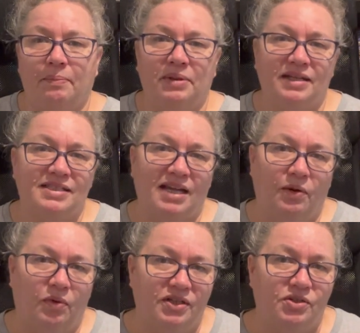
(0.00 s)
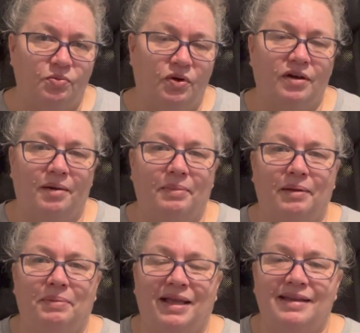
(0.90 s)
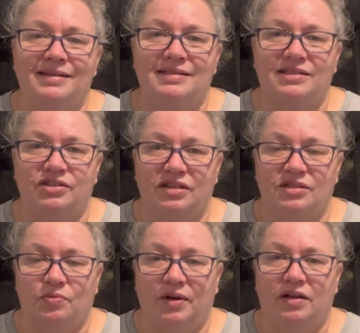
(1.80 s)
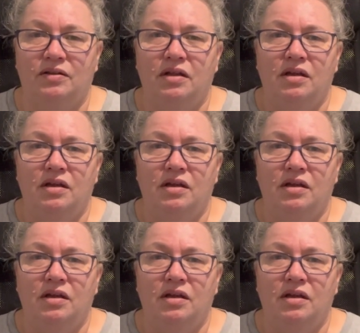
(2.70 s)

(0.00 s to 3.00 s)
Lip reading: Plus, I want to work on my blankets as well.